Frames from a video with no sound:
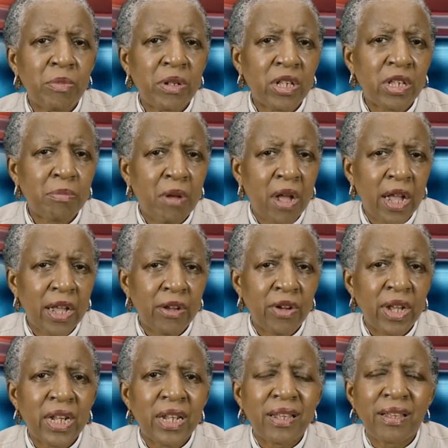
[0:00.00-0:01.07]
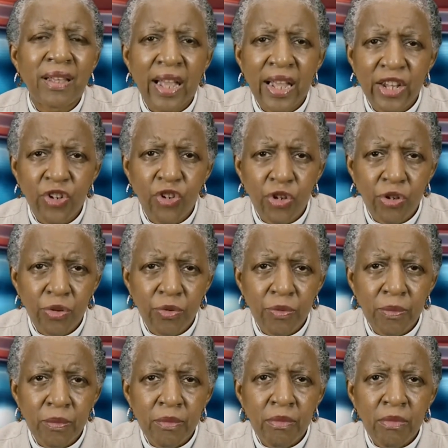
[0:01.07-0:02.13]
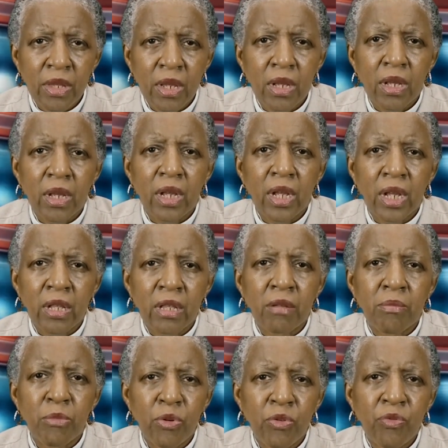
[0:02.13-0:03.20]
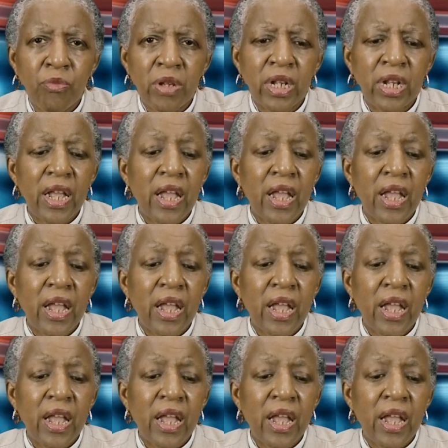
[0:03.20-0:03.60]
inspire, and engage you in the movement.